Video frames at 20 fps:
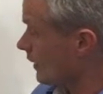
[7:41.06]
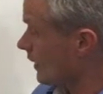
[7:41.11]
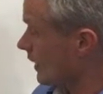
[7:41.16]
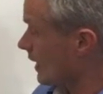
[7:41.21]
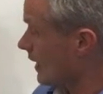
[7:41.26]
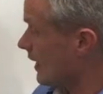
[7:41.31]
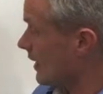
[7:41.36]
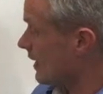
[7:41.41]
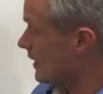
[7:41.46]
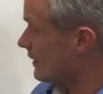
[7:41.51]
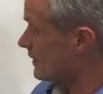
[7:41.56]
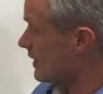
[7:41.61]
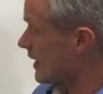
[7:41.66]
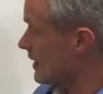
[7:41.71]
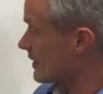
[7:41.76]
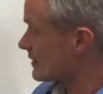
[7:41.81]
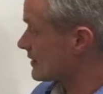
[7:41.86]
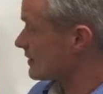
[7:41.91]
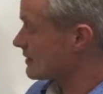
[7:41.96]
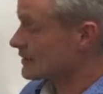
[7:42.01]
And
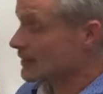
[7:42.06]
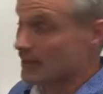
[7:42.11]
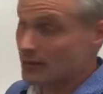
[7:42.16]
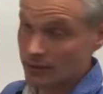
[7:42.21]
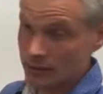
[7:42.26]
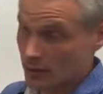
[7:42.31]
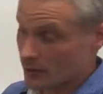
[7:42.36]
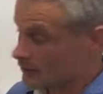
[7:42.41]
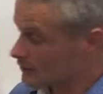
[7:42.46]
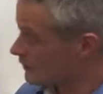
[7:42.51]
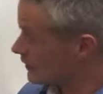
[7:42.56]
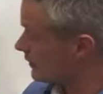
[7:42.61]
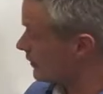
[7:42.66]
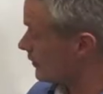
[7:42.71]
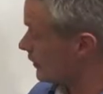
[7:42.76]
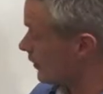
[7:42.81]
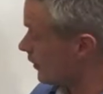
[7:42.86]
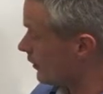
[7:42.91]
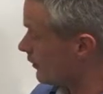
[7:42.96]
that cellulose can